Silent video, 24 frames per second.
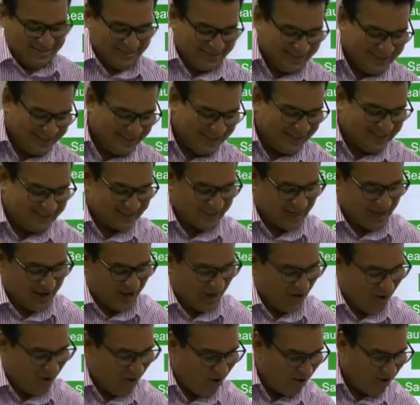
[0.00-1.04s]
These are
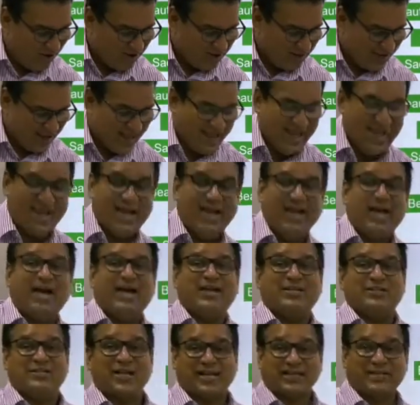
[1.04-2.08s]
all
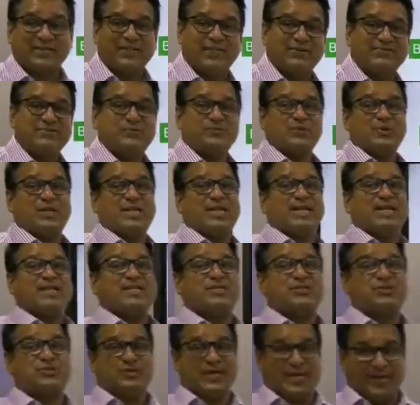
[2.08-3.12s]
adjectives we
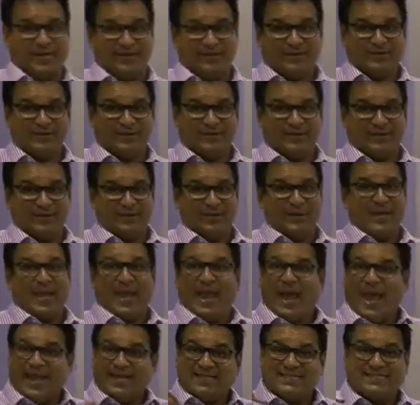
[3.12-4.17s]
learned today.
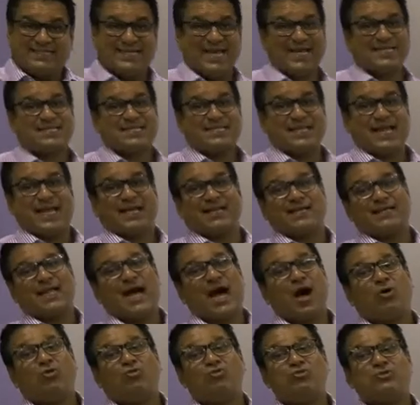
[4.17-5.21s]
And just like
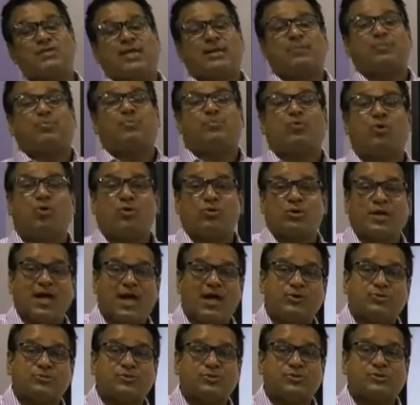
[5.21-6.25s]
nouns and
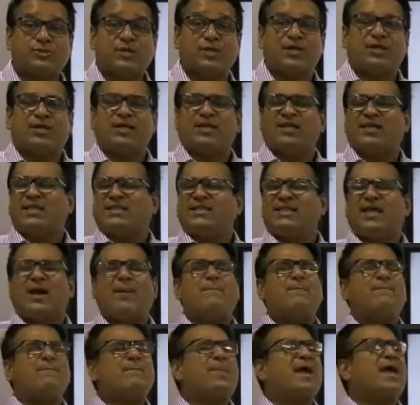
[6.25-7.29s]
pronouns, there
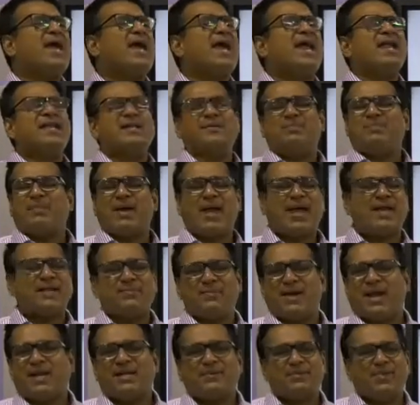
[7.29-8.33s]
are many
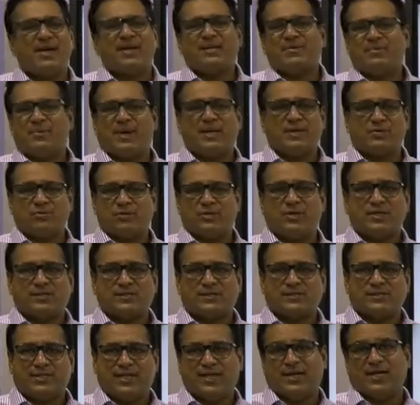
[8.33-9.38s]
words
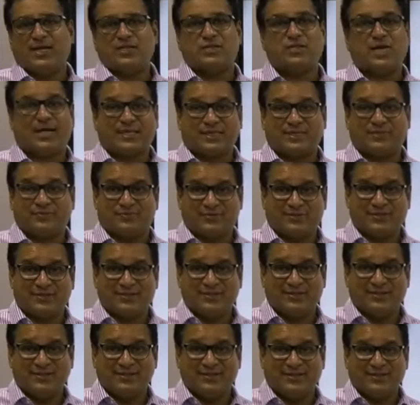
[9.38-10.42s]
that are adjectives.
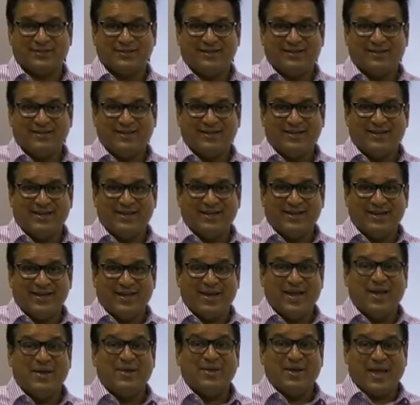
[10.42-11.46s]

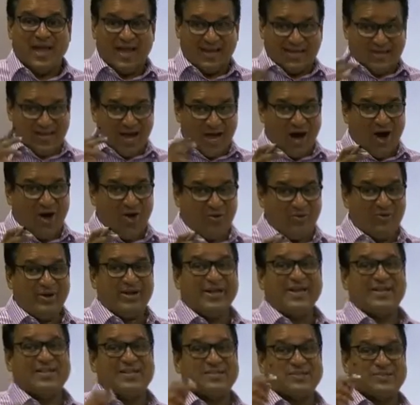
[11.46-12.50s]
And now
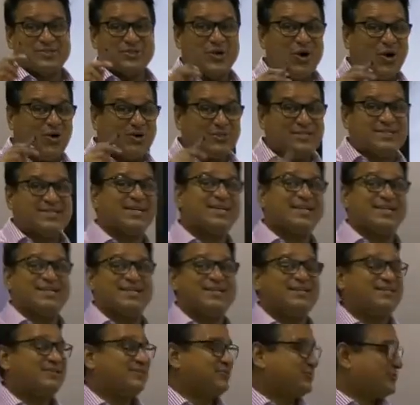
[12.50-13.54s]
it is your
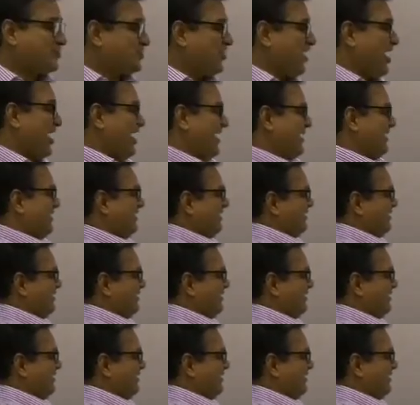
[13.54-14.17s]
turn to try.